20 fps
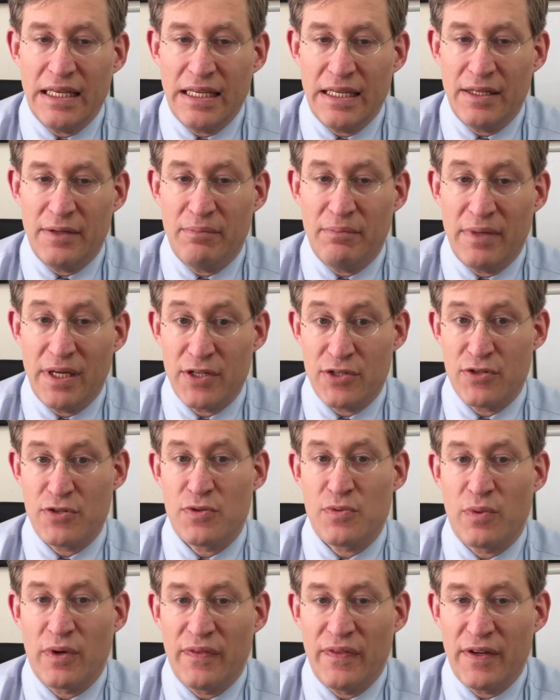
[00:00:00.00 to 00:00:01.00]
It
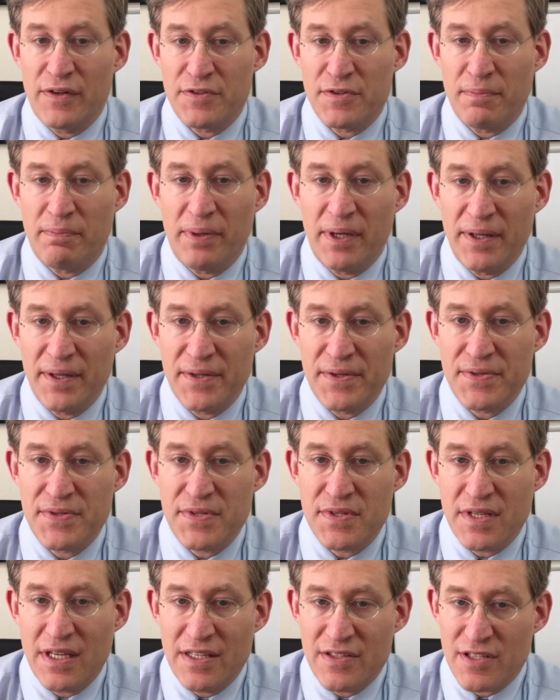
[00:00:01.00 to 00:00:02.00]
measures when there's a
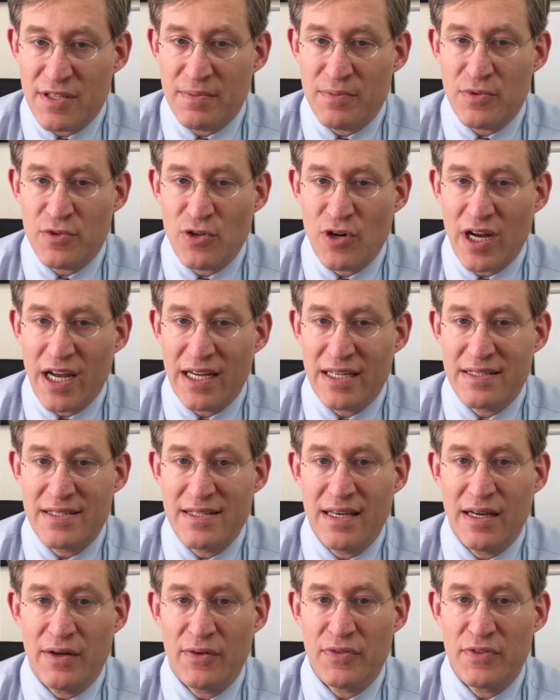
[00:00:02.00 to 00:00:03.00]
pulse and subtracts
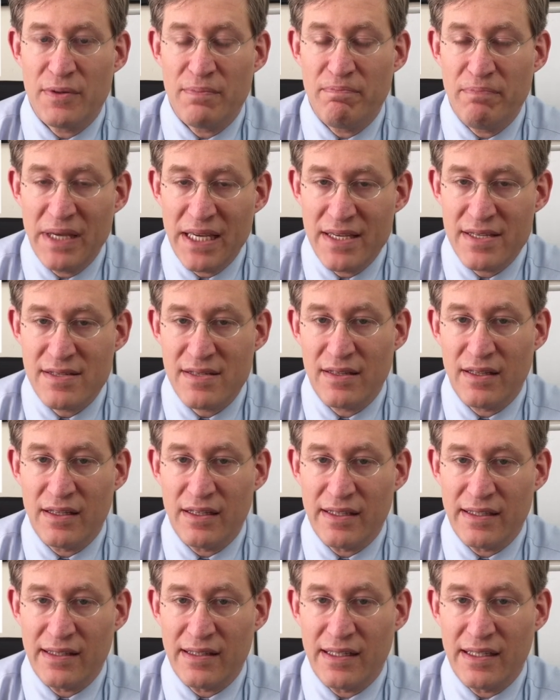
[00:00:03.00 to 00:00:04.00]
out the
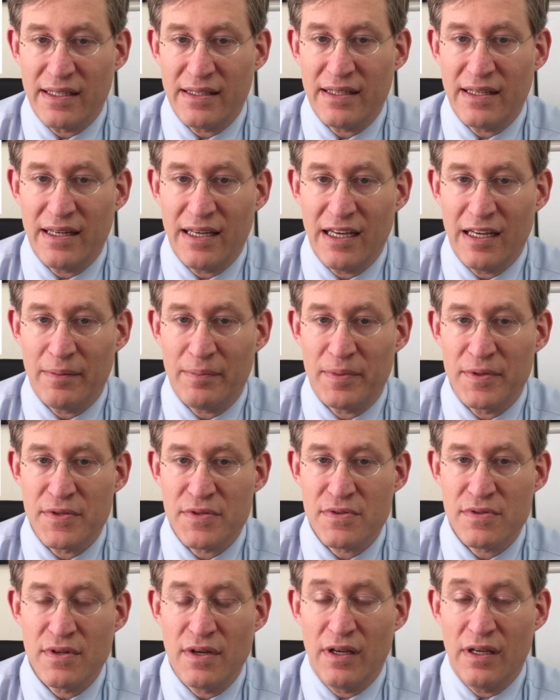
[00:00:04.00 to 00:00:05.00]
baseline light that
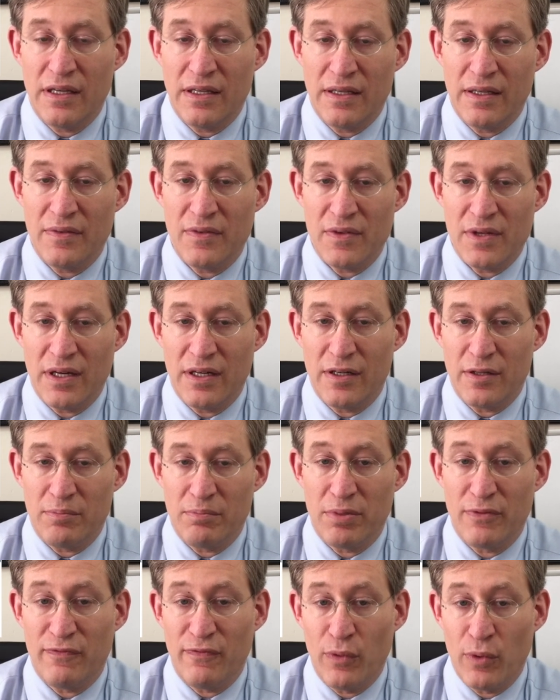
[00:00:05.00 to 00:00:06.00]
happens
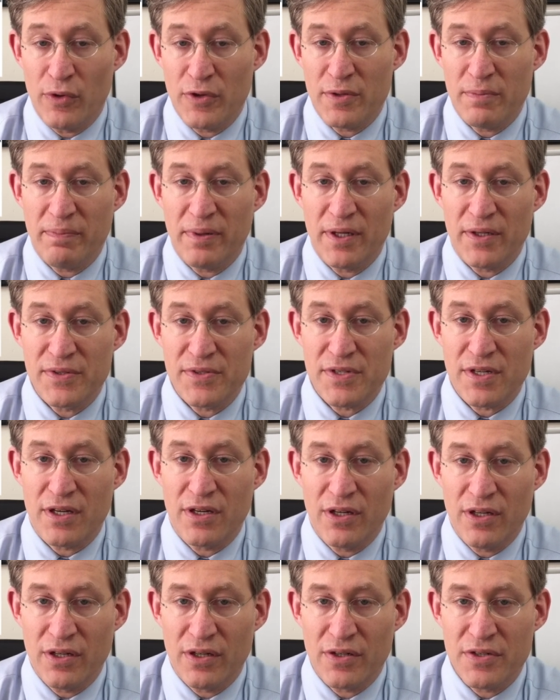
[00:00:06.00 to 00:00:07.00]
before the pulse
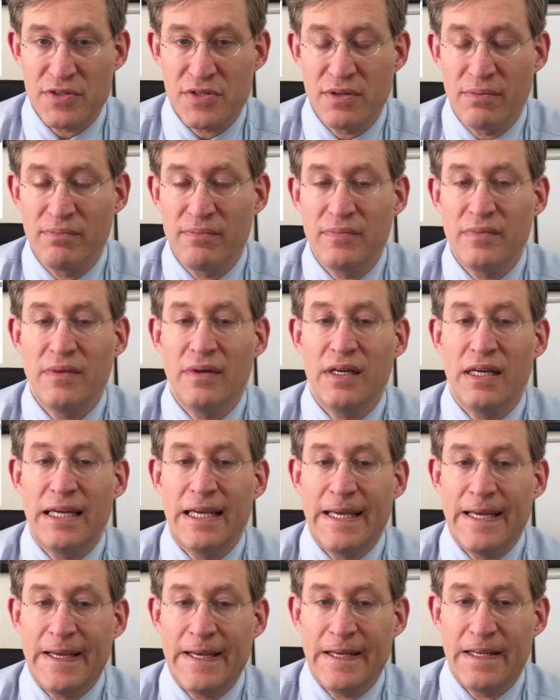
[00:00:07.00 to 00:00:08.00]
occurs,
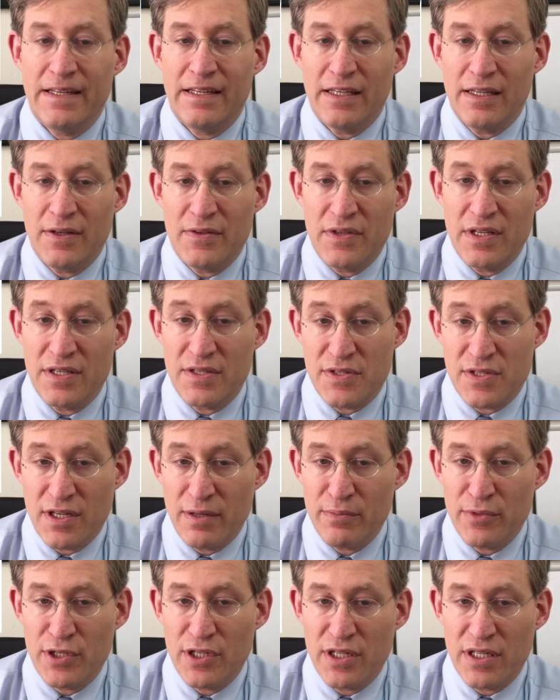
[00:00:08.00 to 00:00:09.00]
and the
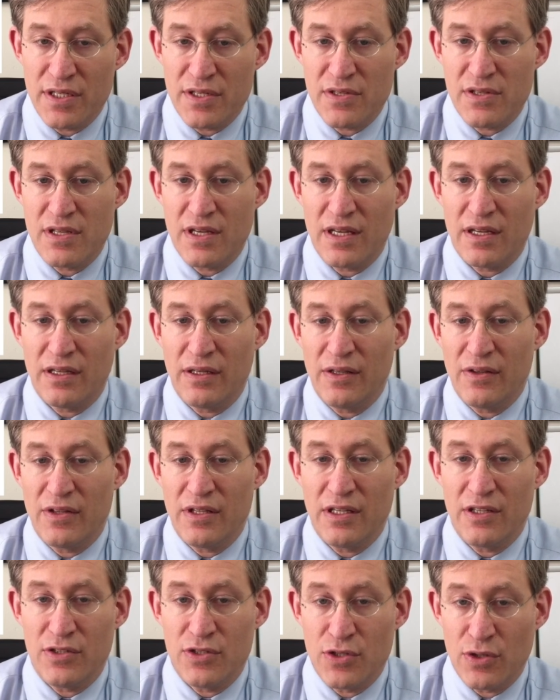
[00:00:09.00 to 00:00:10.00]
assumption is that
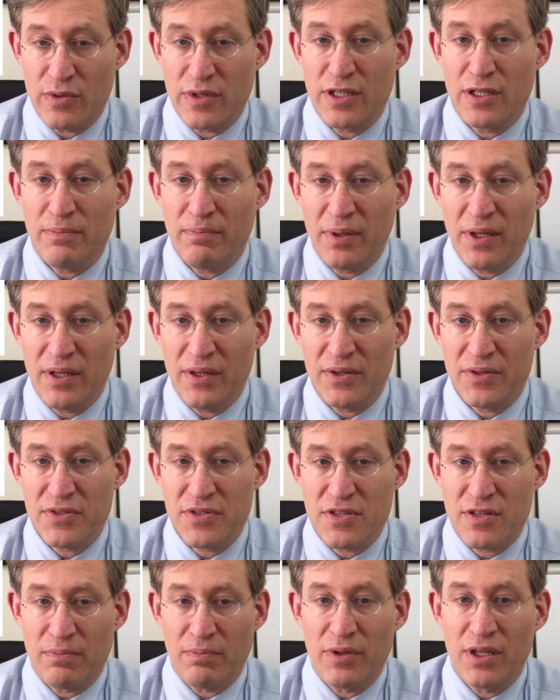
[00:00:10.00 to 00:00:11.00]
during the pulse,
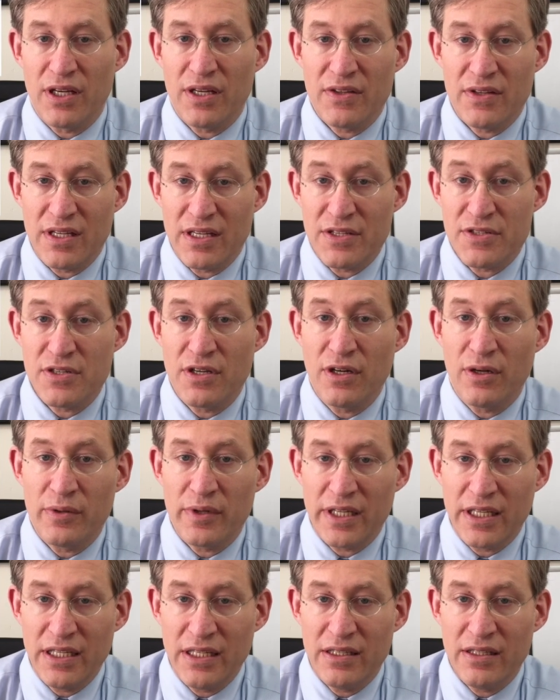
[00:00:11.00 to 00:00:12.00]
the blood that is
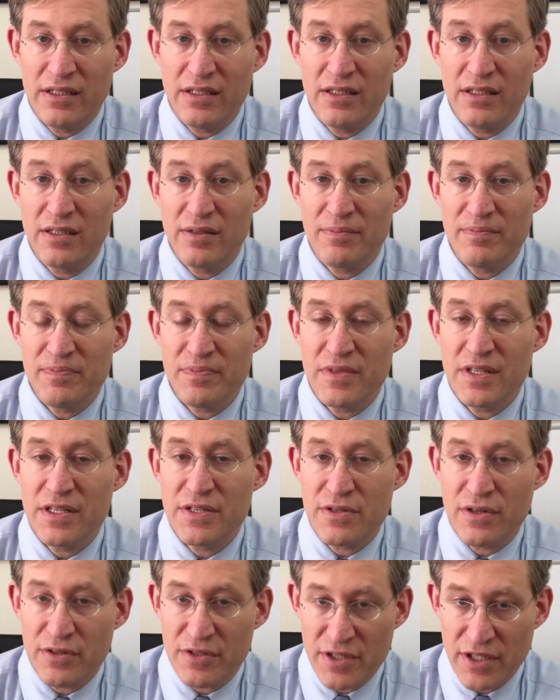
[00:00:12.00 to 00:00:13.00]
going in
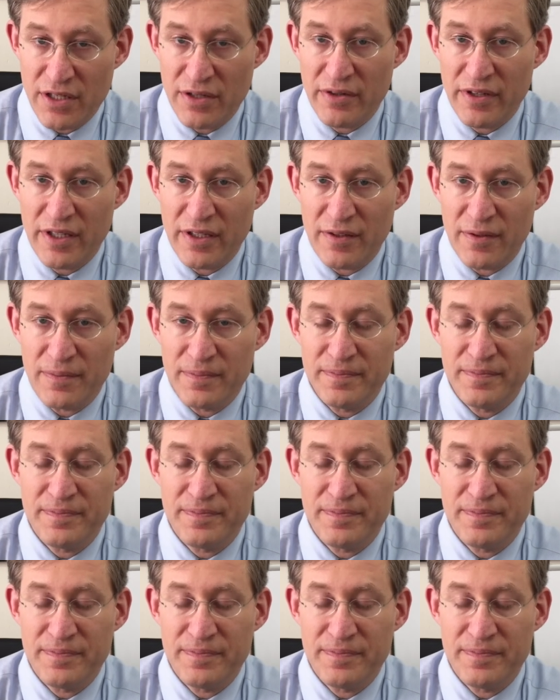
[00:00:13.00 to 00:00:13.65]
is arterial.